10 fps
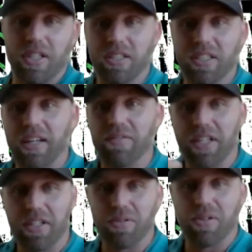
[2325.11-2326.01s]
Zoom
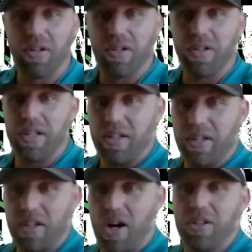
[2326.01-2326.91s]
calls and us giving you
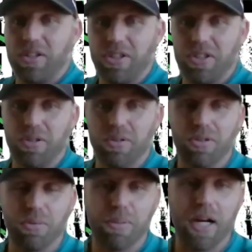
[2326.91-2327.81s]
the
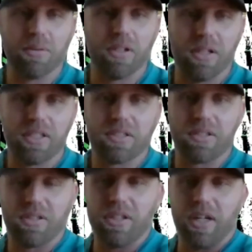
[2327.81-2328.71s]
knowledge to be able to
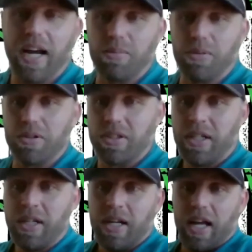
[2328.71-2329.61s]
listen to your animals